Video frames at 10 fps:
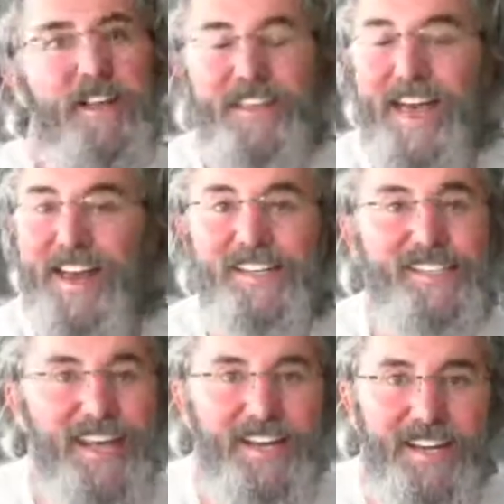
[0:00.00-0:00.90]
That is
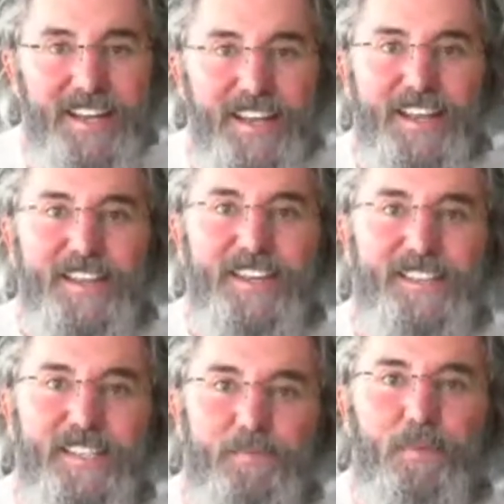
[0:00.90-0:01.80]
it.
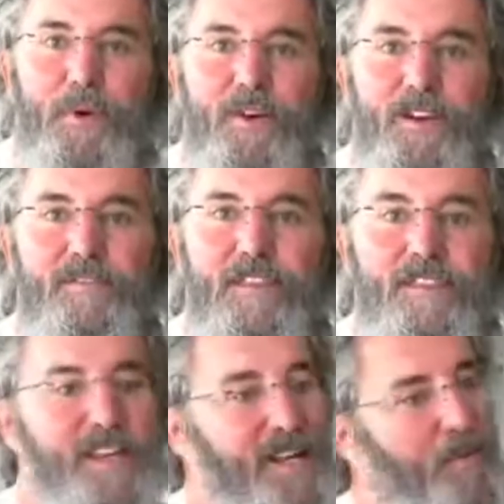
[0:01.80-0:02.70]
This is part of the
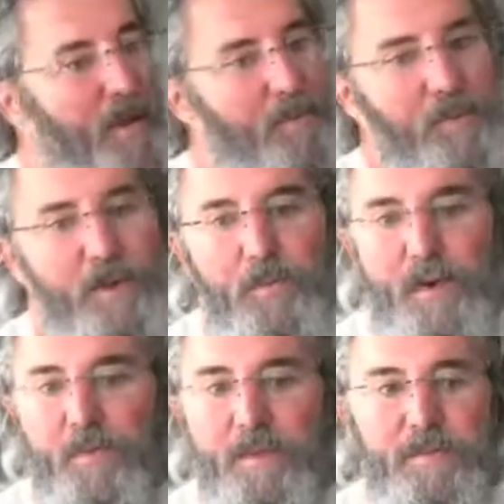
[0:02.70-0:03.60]
thing. And what
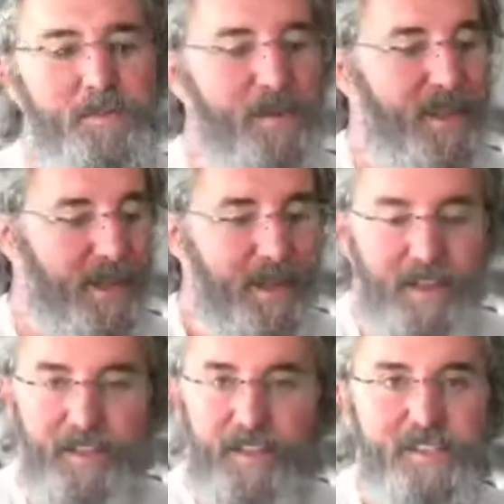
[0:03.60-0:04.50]
do I mean by that?
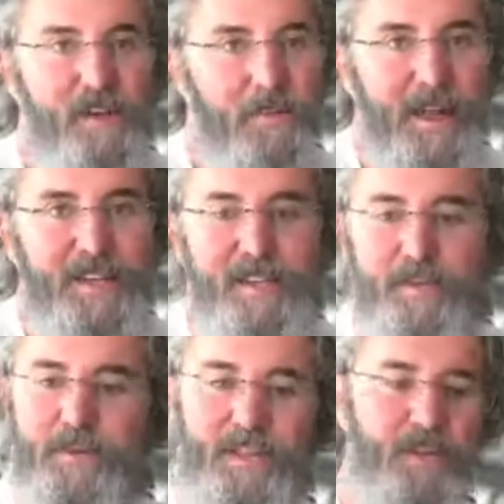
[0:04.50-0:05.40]
Let's go back to the
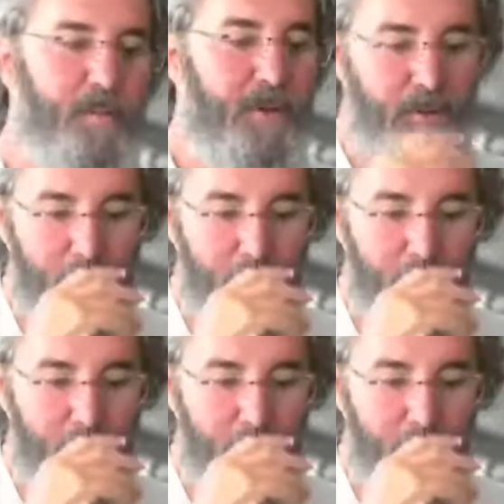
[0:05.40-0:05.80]
piano player.